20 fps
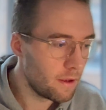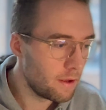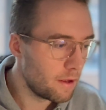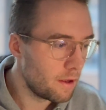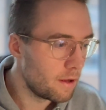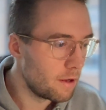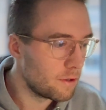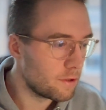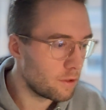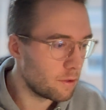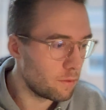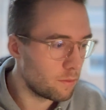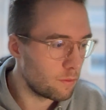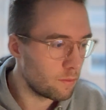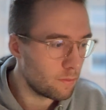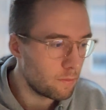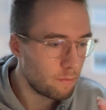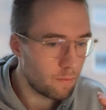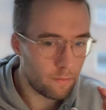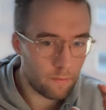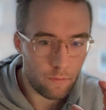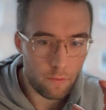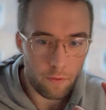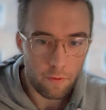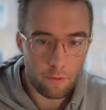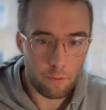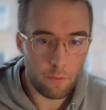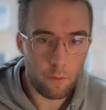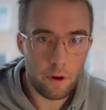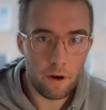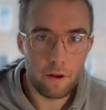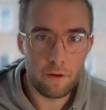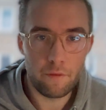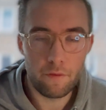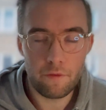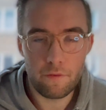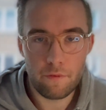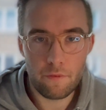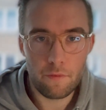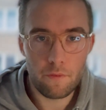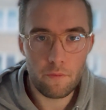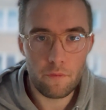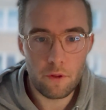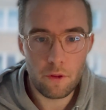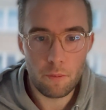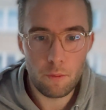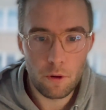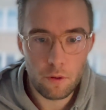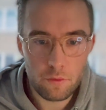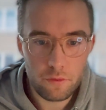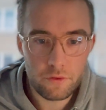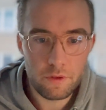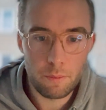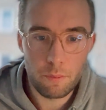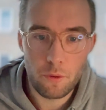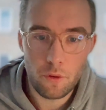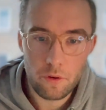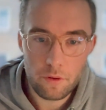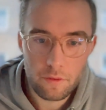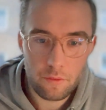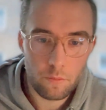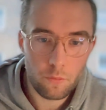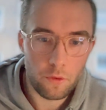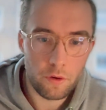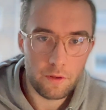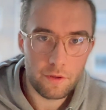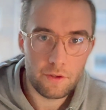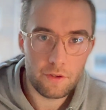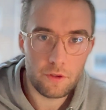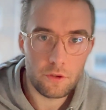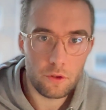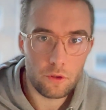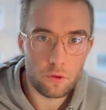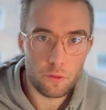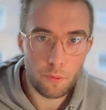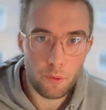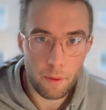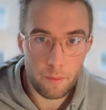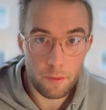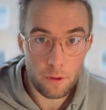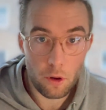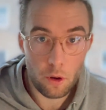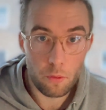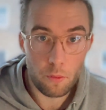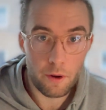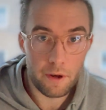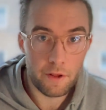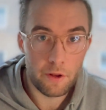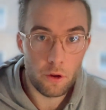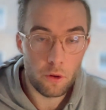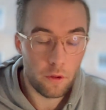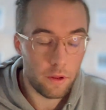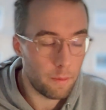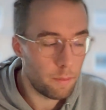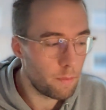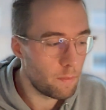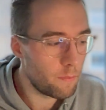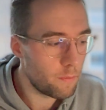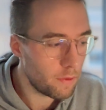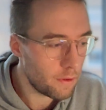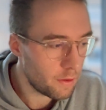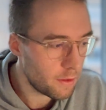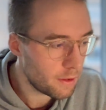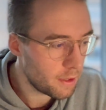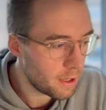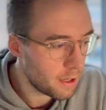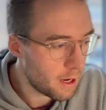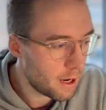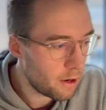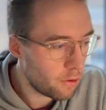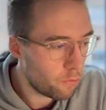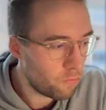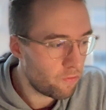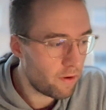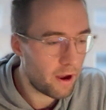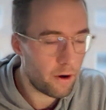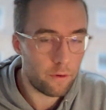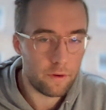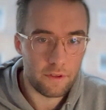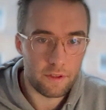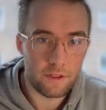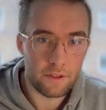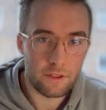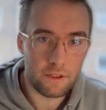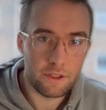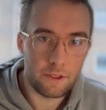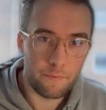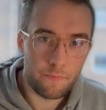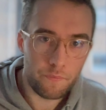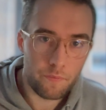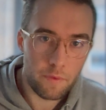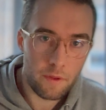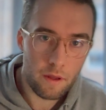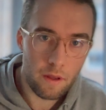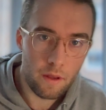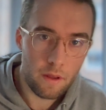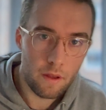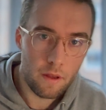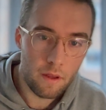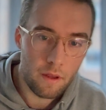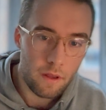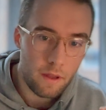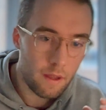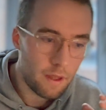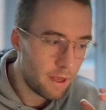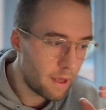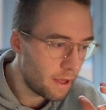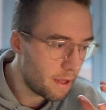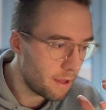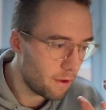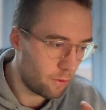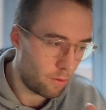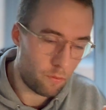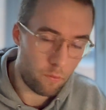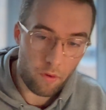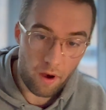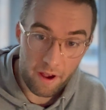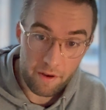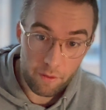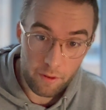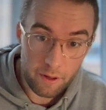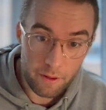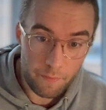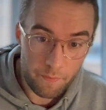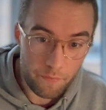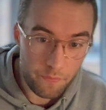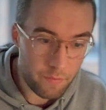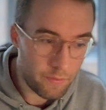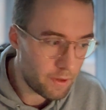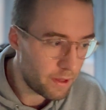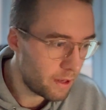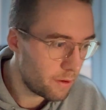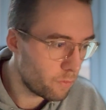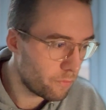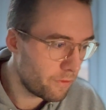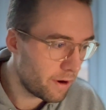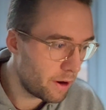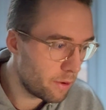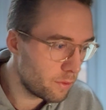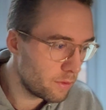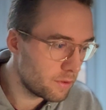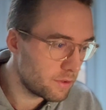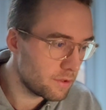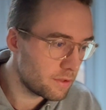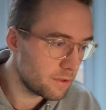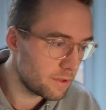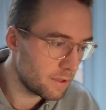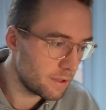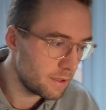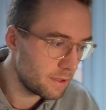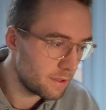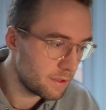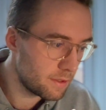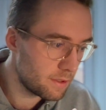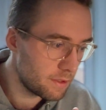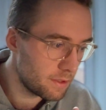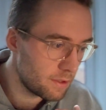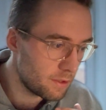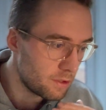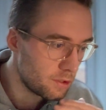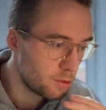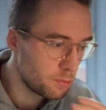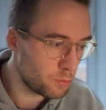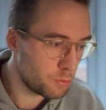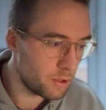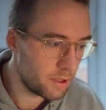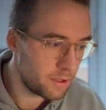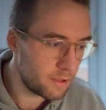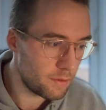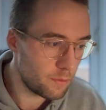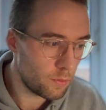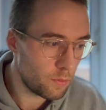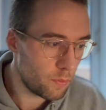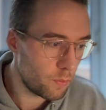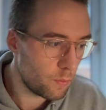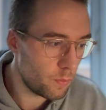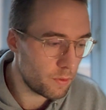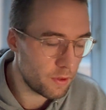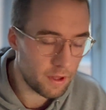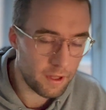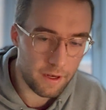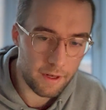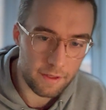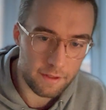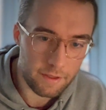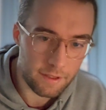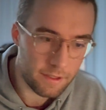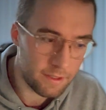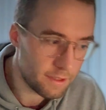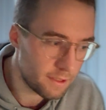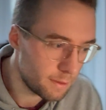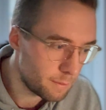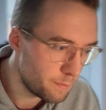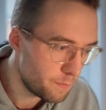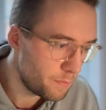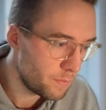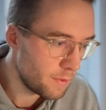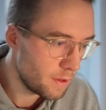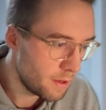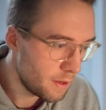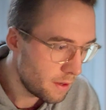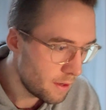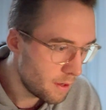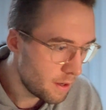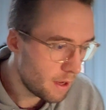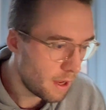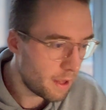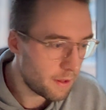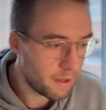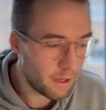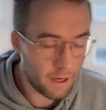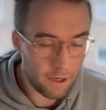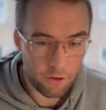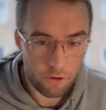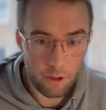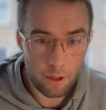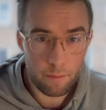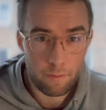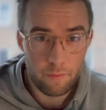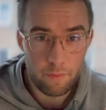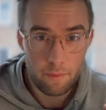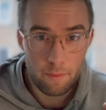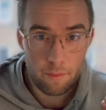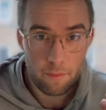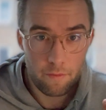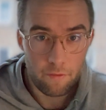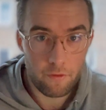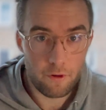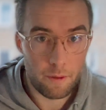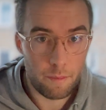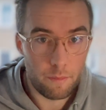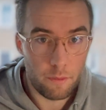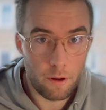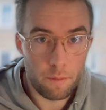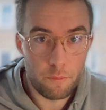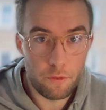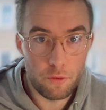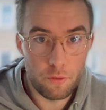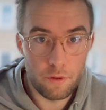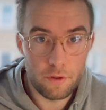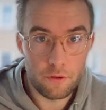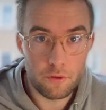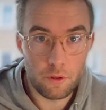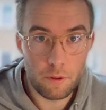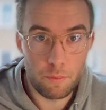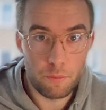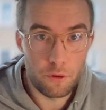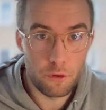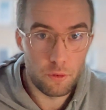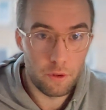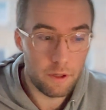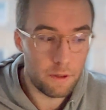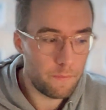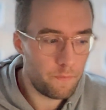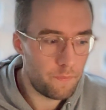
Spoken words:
So, one of the most important ones, you probably already know them, they are viruses or vira. And virus is spread within a system and they can jump from computer to computer.